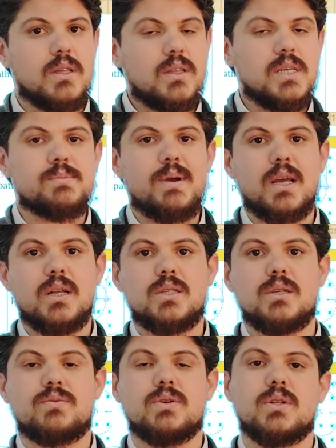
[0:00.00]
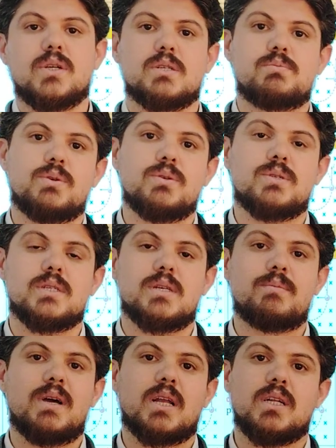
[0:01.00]
this magnetic field experiences a
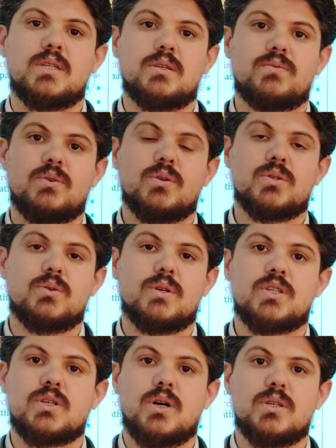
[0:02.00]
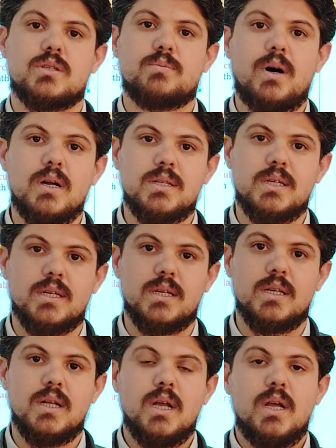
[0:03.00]
magnetic force on a charged particle.